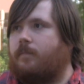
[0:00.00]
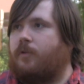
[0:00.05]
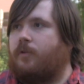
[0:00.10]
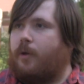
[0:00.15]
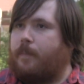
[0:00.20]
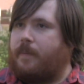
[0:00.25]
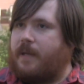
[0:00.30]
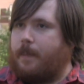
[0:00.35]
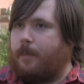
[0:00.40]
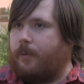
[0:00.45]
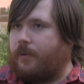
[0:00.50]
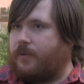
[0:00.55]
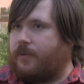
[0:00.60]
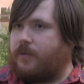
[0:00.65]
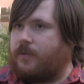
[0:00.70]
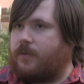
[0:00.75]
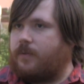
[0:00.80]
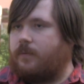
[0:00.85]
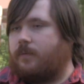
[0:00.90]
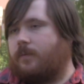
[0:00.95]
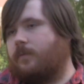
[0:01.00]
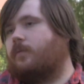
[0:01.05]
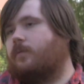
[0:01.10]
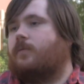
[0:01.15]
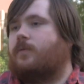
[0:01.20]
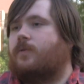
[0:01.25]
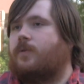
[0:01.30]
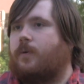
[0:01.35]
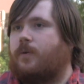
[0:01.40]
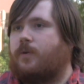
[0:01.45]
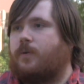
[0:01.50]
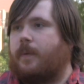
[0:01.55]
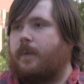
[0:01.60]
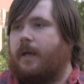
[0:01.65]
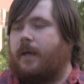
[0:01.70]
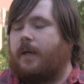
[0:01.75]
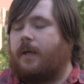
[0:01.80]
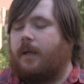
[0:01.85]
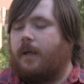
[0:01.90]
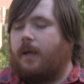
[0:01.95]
the people's, so to speak.